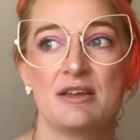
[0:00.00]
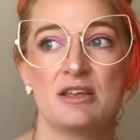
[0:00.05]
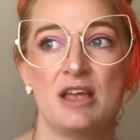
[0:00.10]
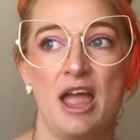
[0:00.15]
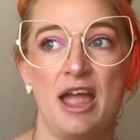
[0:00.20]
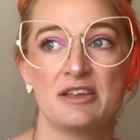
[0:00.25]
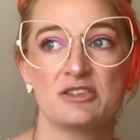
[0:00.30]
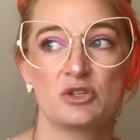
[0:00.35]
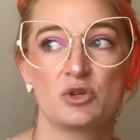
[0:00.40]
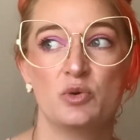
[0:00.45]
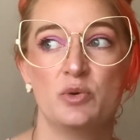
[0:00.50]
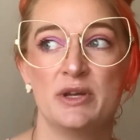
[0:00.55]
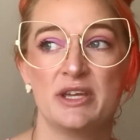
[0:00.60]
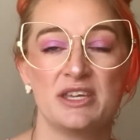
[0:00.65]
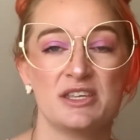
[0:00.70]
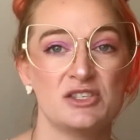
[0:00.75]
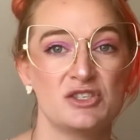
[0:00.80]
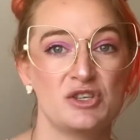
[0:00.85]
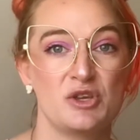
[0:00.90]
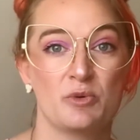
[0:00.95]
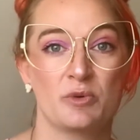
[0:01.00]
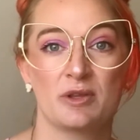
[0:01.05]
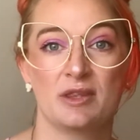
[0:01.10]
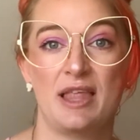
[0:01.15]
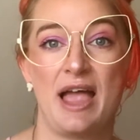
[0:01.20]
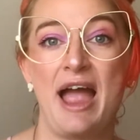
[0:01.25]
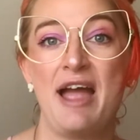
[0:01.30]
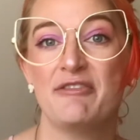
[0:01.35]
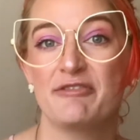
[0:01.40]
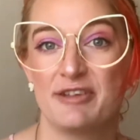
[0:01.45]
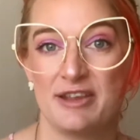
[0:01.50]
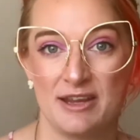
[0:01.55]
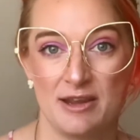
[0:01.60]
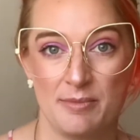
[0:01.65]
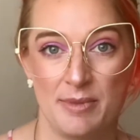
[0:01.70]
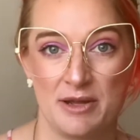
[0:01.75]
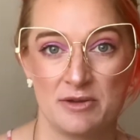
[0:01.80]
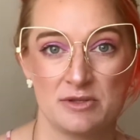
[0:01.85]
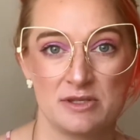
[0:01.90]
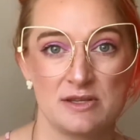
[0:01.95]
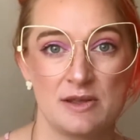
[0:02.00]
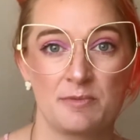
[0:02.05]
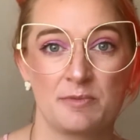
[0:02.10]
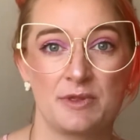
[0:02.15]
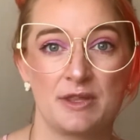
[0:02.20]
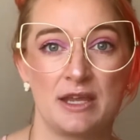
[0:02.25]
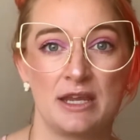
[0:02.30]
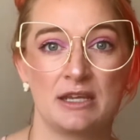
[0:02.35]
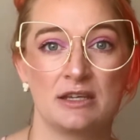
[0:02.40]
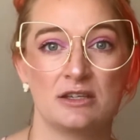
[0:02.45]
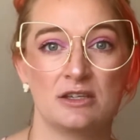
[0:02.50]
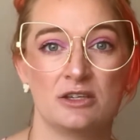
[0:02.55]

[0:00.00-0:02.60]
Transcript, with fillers: as quick as you were laughing about something,